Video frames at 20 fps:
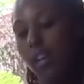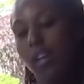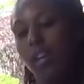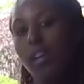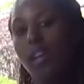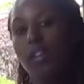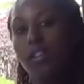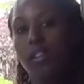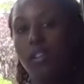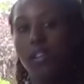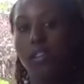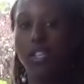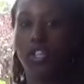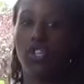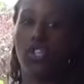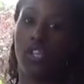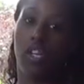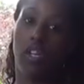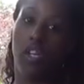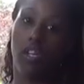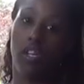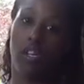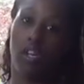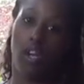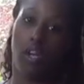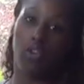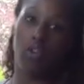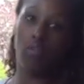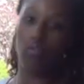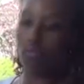I am gonna drive out real
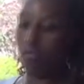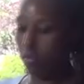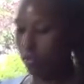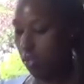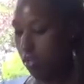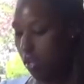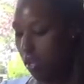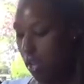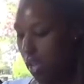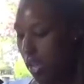fast.